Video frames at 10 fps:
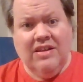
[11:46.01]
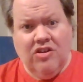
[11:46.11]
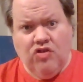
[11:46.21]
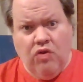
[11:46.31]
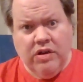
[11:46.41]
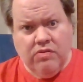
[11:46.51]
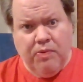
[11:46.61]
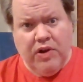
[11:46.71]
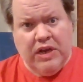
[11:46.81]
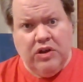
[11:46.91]
the story's
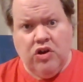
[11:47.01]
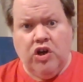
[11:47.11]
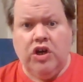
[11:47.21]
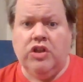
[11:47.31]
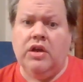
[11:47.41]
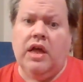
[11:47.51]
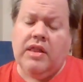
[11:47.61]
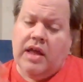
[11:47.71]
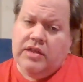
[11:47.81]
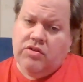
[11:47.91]
pretty good,
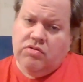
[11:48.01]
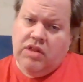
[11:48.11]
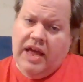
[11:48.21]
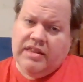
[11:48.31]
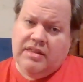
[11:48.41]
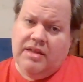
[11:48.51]
and I do like